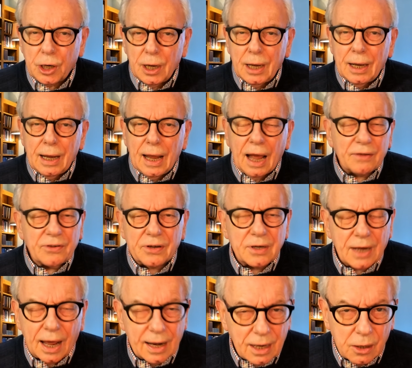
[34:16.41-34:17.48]
he has a
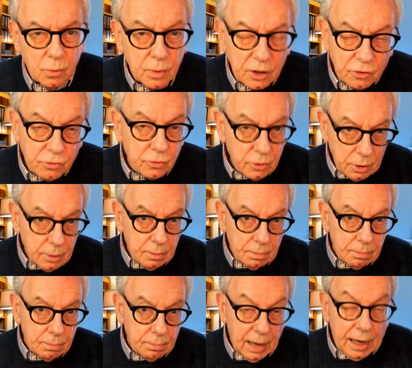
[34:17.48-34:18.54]
title which
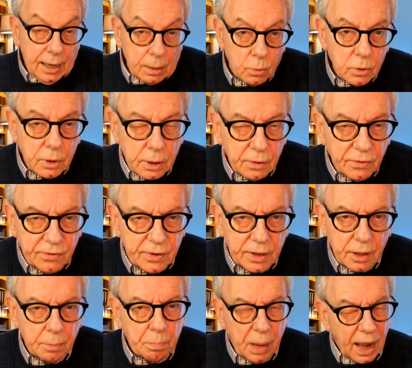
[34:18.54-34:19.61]
many would consider
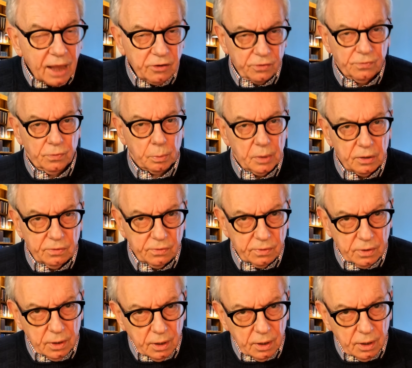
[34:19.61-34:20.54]
blasphemous.